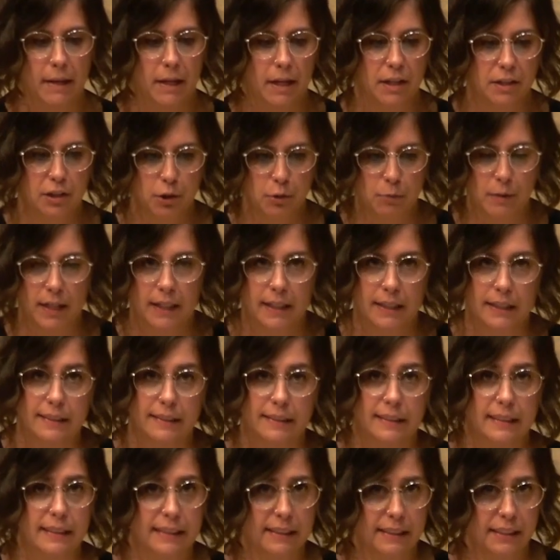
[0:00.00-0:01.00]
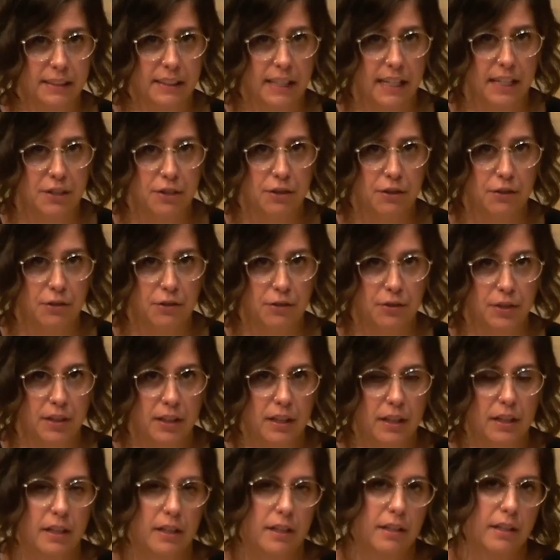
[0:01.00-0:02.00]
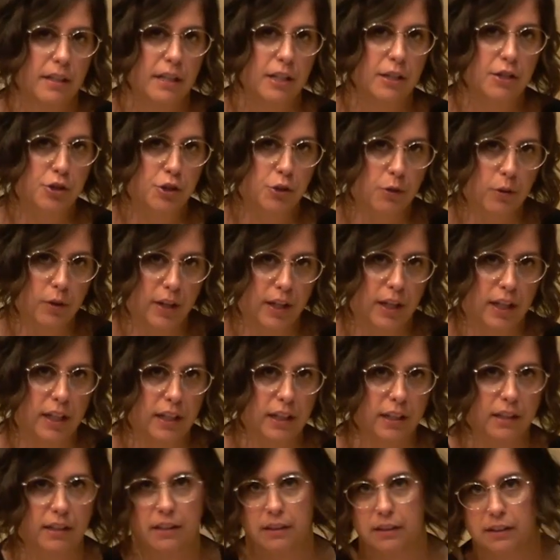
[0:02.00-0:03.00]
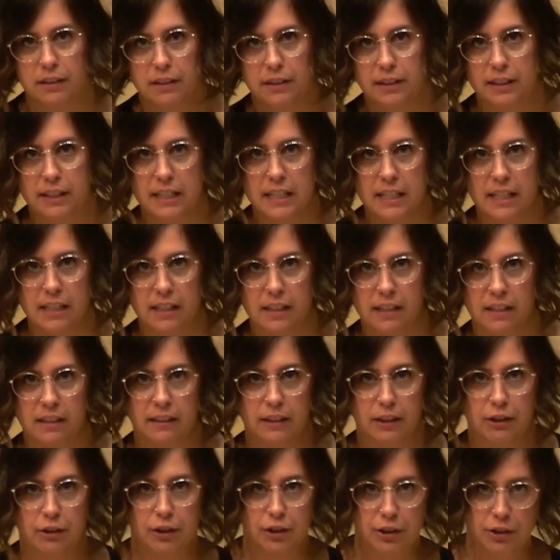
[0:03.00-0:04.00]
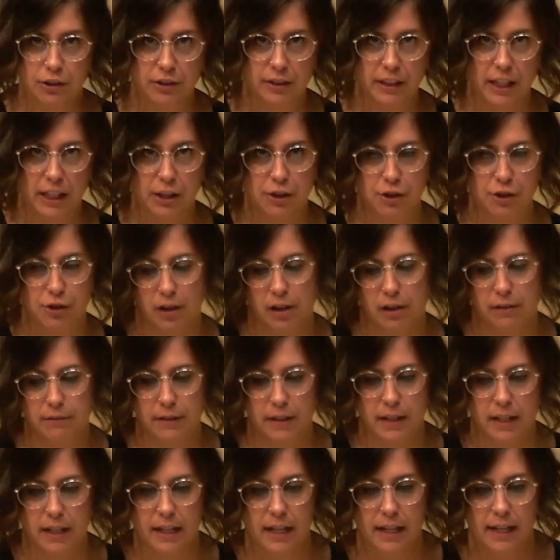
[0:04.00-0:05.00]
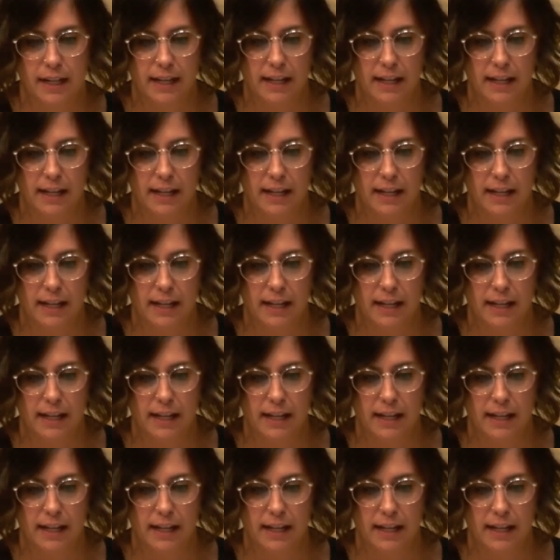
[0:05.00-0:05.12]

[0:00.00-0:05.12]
Otherwise, in this etude, enjoy the lyrical nature of it,